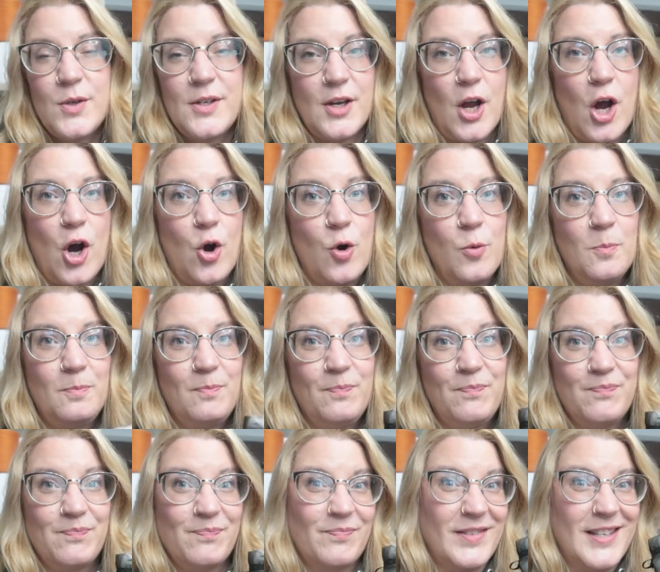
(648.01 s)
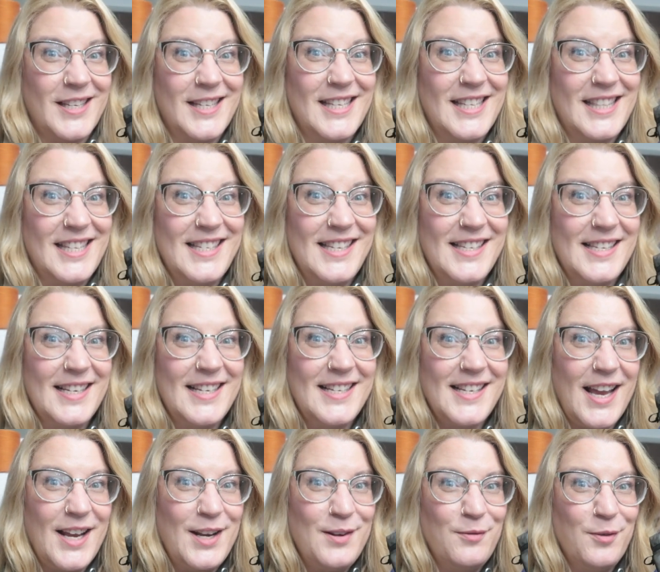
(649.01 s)
So this is
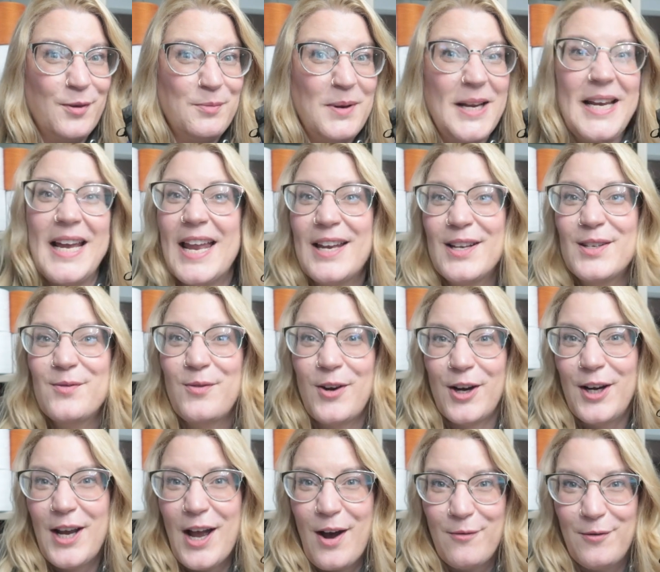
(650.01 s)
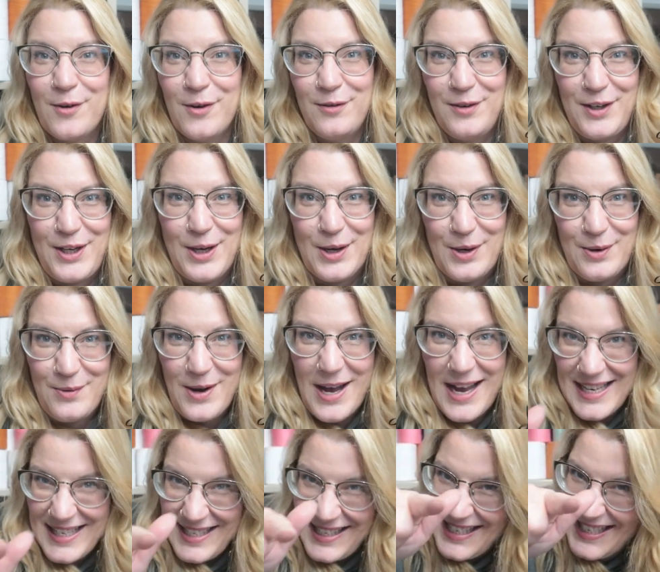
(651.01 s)
exciting for me and it's very helpful video
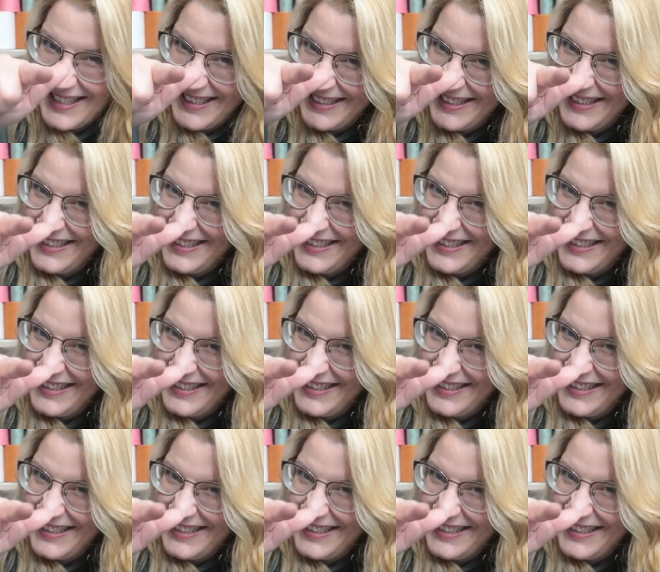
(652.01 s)
wise.